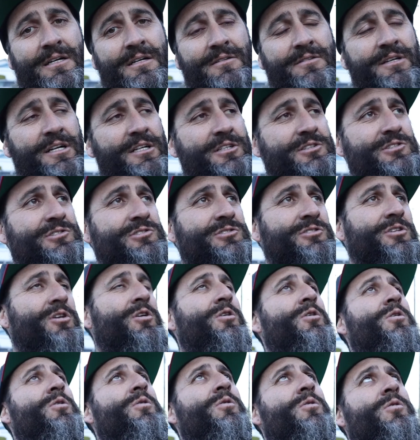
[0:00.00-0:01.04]
There's
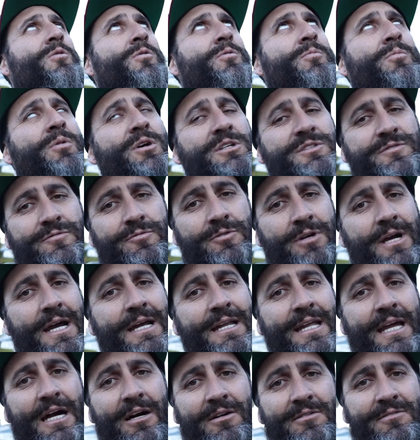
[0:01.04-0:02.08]
so much
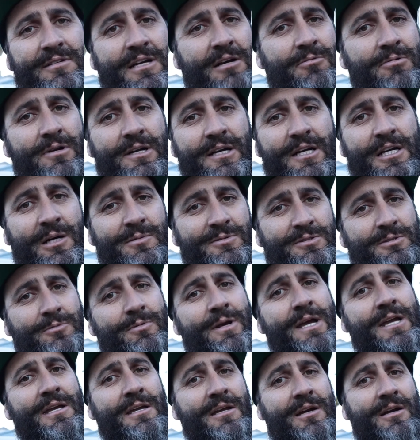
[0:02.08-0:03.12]
variety out there when it comes to
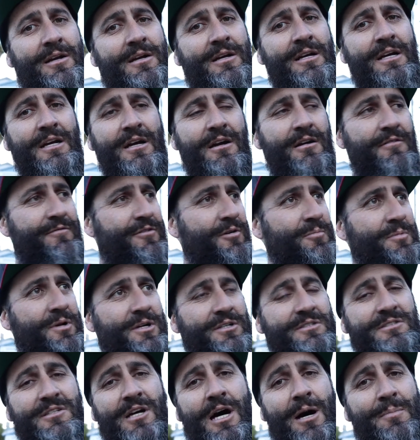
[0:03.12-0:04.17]
rain gear, from your
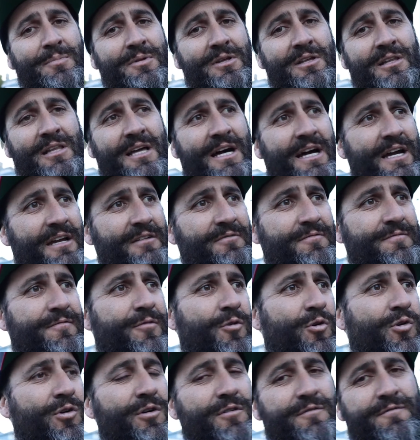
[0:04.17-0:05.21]
top of the line
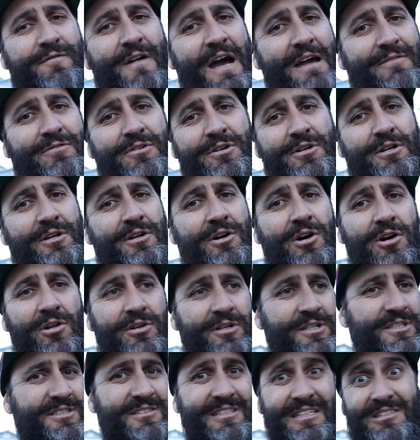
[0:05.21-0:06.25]
$400, $500,
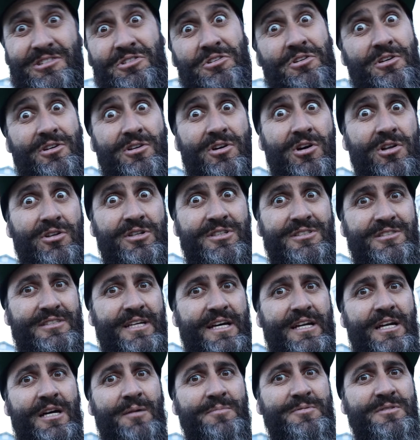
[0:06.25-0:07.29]
$600
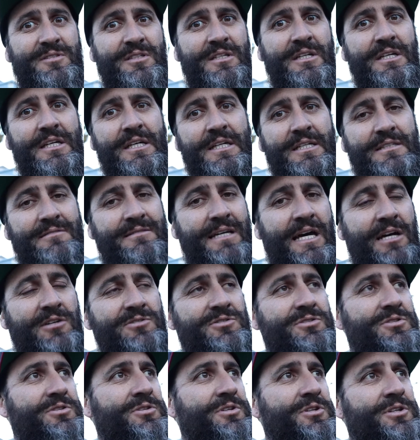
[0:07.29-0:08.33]
setups down
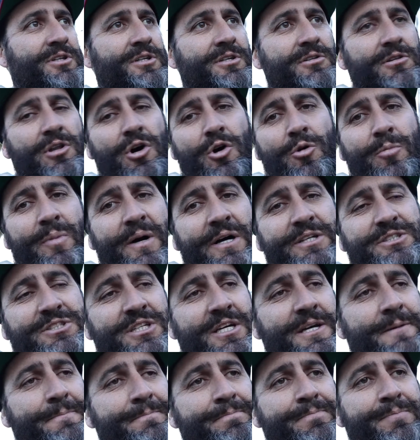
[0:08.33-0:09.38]
to your low
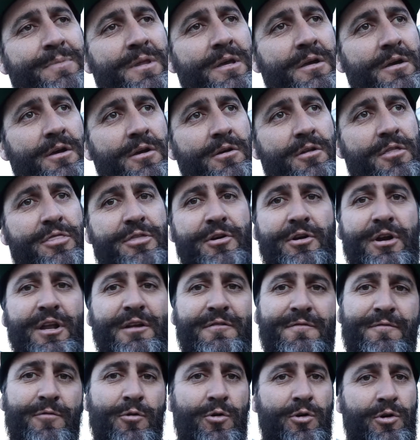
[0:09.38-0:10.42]
budget
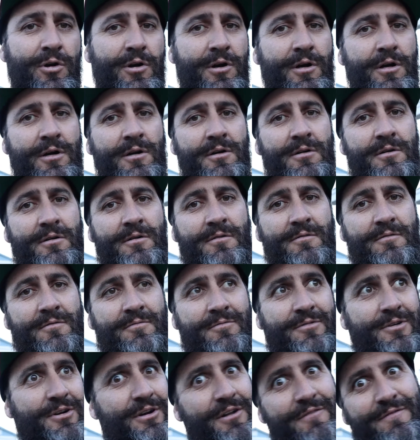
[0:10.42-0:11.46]
$34,
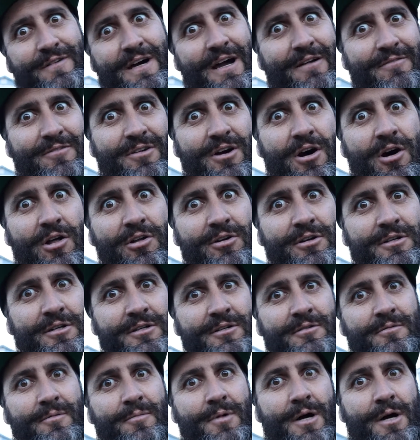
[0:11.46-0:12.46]
$35